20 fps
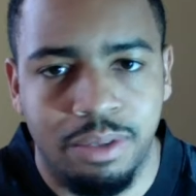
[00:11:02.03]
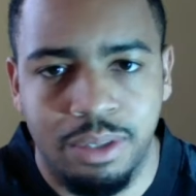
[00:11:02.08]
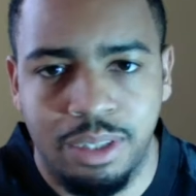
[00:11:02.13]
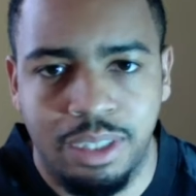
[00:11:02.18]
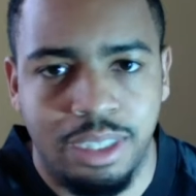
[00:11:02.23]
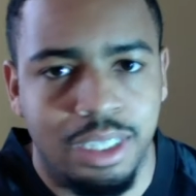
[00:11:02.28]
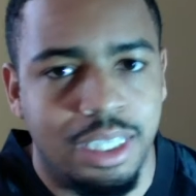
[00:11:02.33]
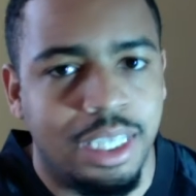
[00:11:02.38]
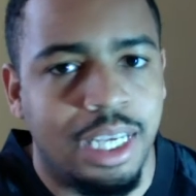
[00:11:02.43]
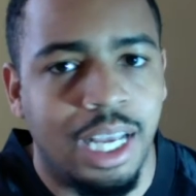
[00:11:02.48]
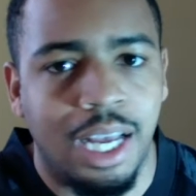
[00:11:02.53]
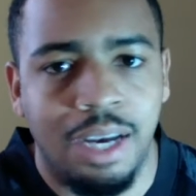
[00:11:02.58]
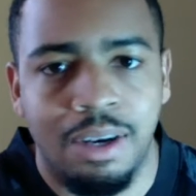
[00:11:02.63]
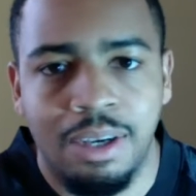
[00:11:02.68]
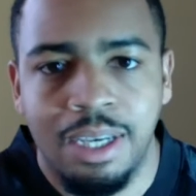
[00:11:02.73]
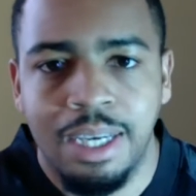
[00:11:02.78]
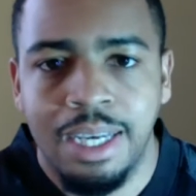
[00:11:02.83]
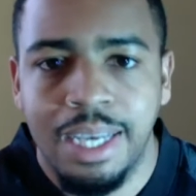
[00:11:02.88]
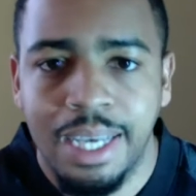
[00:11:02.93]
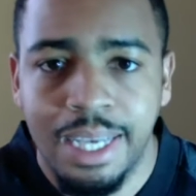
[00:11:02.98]
sitting out
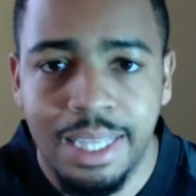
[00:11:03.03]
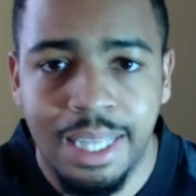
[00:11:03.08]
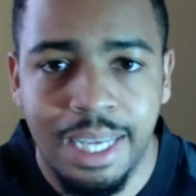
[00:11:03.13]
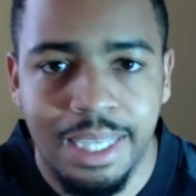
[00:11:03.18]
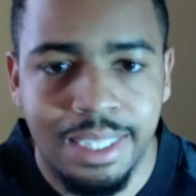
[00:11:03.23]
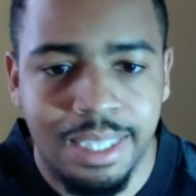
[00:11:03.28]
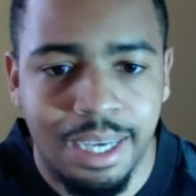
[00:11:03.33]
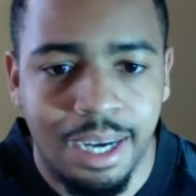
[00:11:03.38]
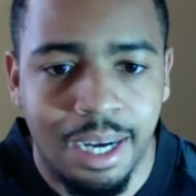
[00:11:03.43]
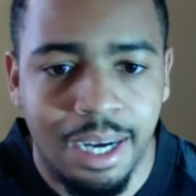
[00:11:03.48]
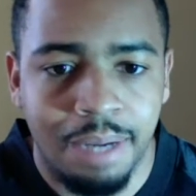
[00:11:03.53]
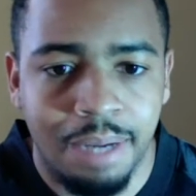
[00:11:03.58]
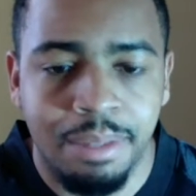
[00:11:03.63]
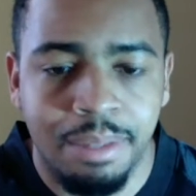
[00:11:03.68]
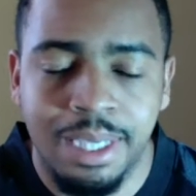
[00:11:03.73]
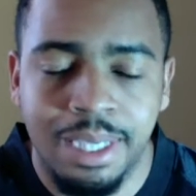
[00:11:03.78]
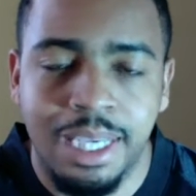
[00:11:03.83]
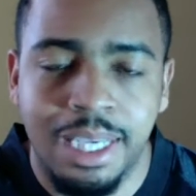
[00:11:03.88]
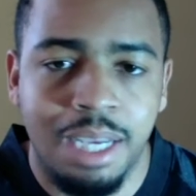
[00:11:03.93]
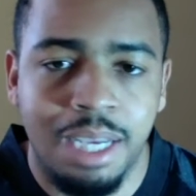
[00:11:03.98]
at that time.
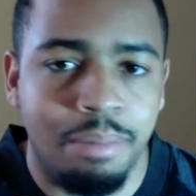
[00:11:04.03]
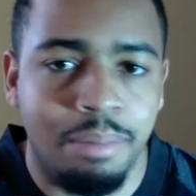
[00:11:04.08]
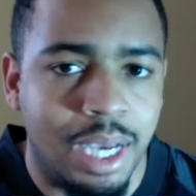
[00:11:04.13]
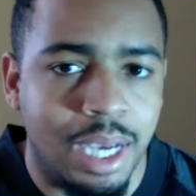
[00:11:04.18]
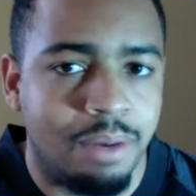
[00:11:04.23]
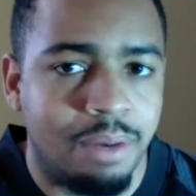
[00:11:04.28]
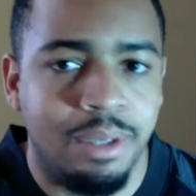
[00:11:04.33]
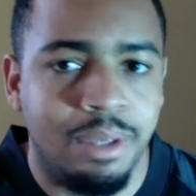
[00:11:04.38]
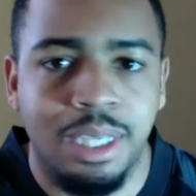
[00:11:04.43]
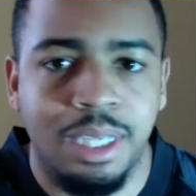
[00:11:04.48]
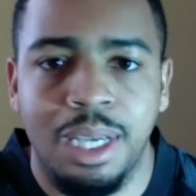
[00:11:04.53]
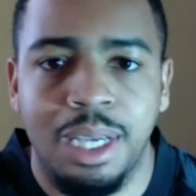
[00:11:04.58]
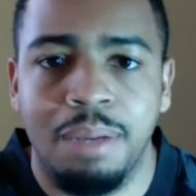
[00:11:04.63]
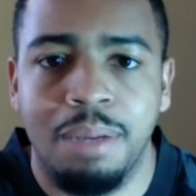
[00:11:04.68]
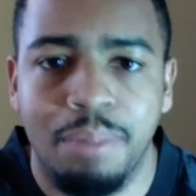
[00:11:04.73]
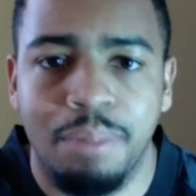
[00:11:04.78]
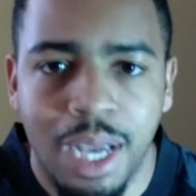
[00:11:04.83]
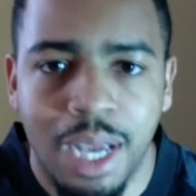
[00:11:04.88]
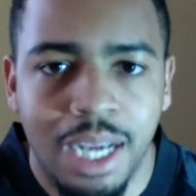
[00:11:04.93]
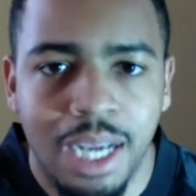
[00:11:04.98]
He came back when he came
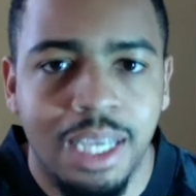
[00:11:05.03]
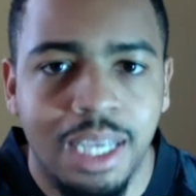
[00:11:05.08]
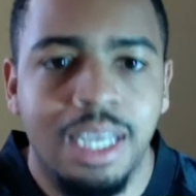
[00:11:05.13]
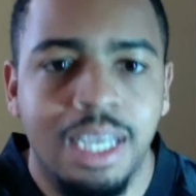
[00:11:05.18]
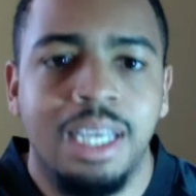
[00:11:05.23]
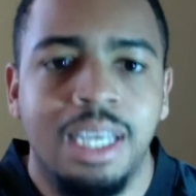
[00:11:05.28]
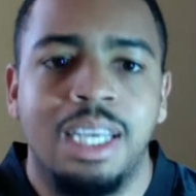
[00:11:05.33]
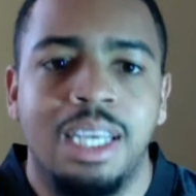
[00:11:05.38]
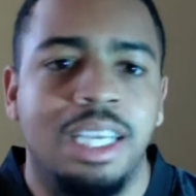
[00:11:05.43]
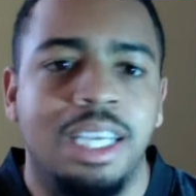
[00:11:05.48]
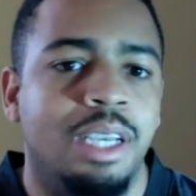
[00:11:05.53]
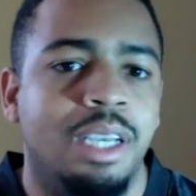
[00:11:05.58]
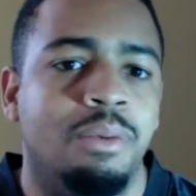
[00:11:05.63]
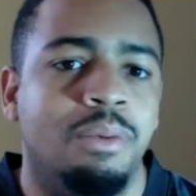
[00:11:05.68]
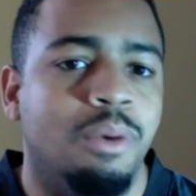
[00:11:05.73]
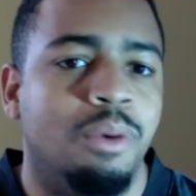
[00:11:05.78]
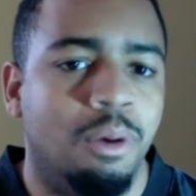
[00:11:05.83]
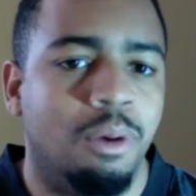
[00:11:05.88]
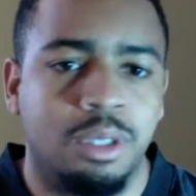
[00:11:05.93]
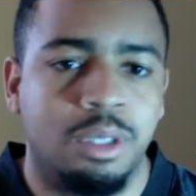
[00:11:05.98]
back, and
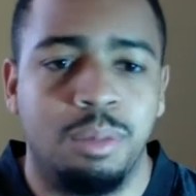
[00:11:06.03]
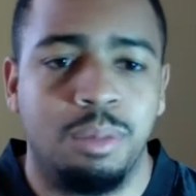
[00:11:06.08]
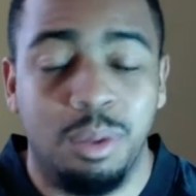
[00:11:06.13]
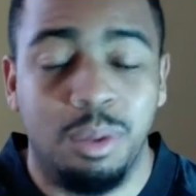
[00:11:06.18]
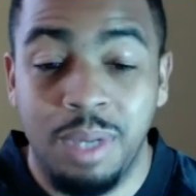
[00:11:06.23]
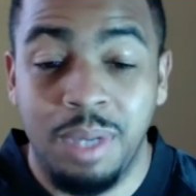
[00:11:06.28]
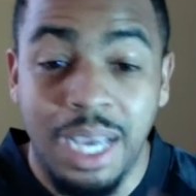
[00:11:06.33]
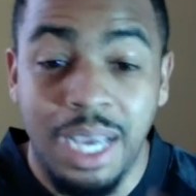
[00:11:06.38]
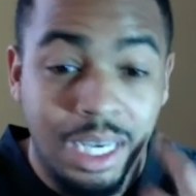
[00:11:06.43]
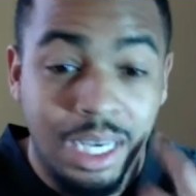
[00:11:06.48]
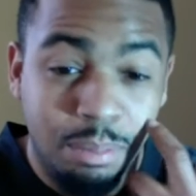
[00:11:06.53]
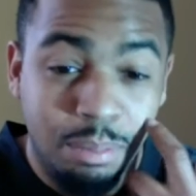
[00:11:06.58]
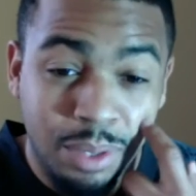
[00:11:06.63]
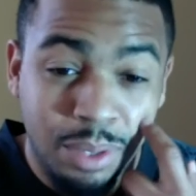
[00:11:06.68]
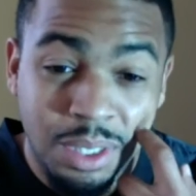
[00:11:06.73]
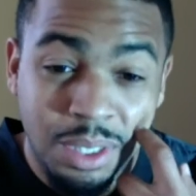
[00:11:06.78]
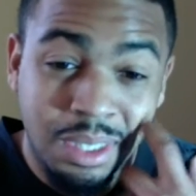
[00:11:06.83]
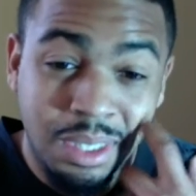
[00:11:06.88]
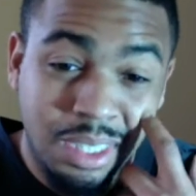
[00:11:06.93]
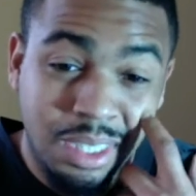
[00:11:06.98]
ultimately we had a
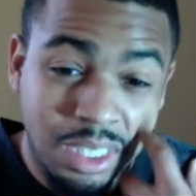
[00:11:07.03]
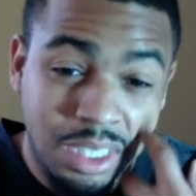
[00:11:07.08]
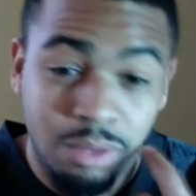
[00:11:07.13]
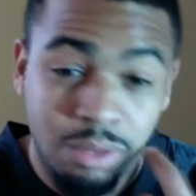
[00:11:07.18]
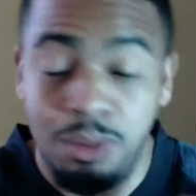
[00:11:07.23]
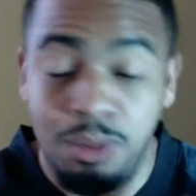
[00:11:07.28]
pretty good season.